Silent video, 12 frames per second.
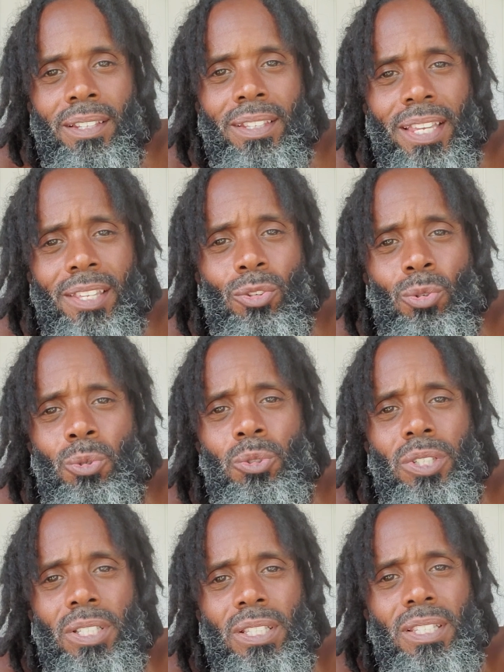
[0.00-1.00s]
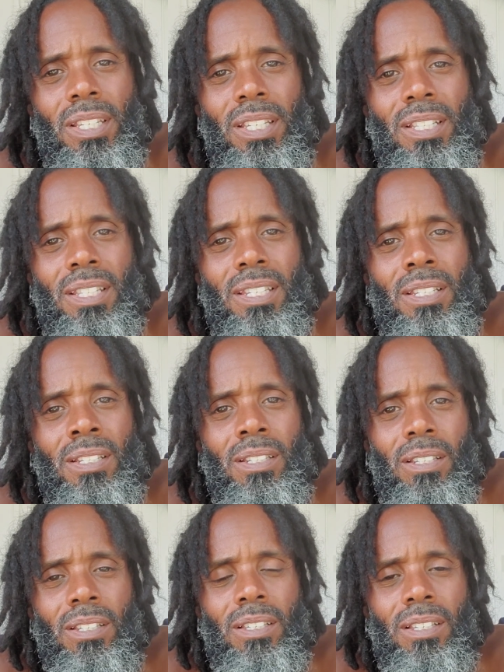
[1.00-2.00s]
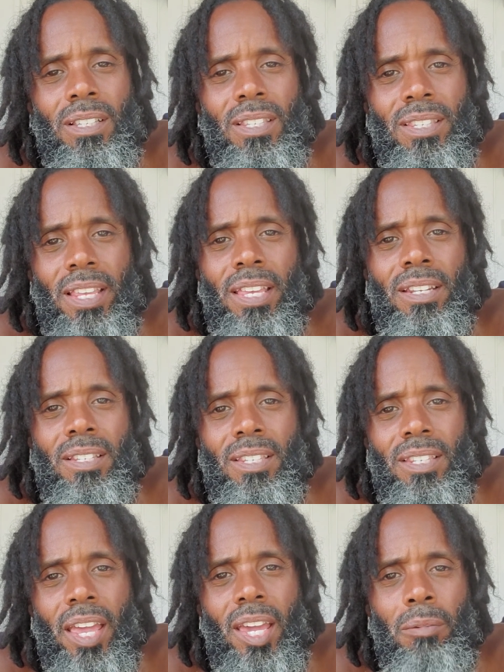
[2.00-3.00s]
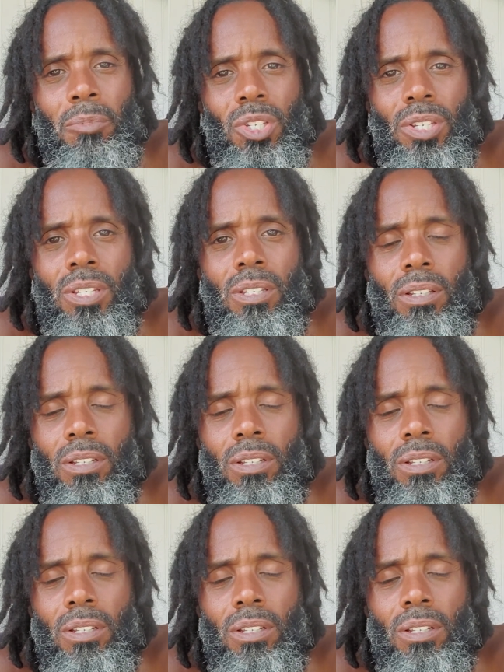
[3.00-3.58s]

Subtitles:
they usually tend to say the same shit,